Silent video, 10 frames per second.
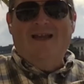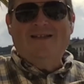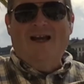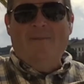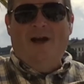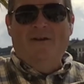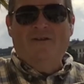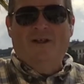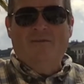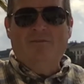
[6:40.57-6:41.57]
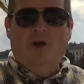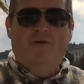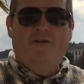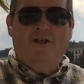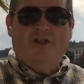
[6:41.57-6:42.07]
time out to go
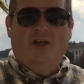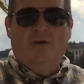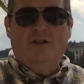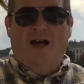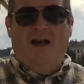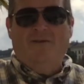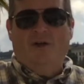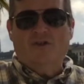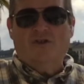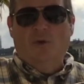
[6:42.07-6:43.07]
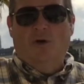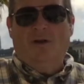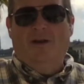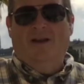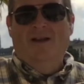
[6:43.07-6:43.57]
fishing or diving or
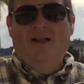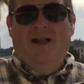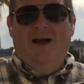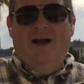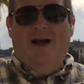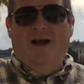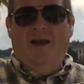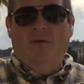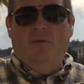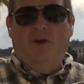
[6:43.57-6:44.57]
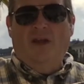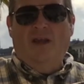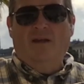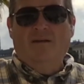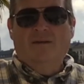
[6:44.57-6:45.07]
snorkeling, and we
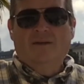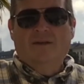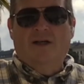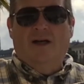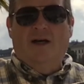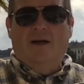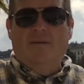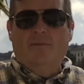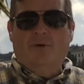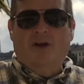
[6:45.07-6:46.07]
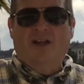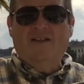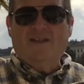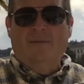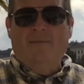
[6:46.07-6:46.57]
bring in
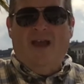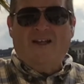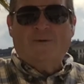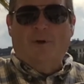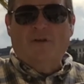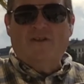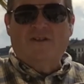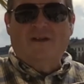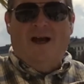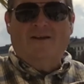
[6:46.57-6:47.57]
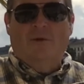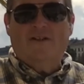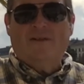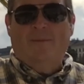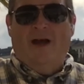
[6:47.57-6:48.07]
some experts to talk to
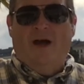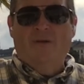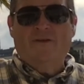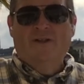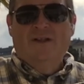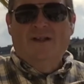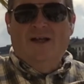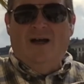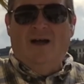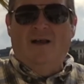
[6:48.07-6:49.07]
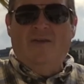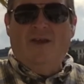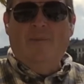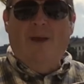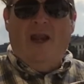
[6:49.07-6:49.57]
us about the
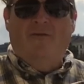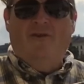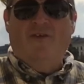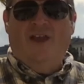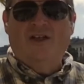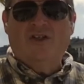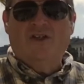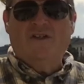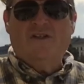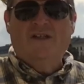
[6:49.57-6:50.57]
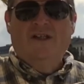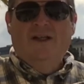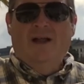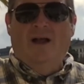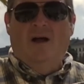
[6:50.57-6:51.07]
competitive advantages
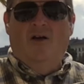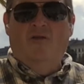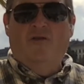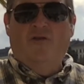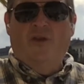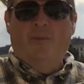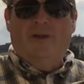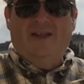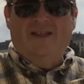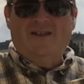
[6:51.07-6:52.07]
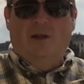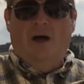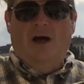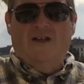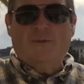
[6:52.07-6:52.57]
of the Belize
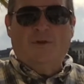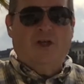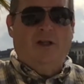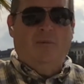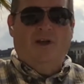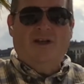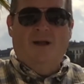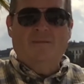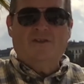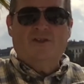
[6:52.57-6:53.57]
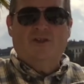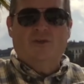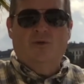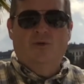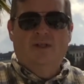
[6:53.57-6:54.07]
laws, particularly when it comes to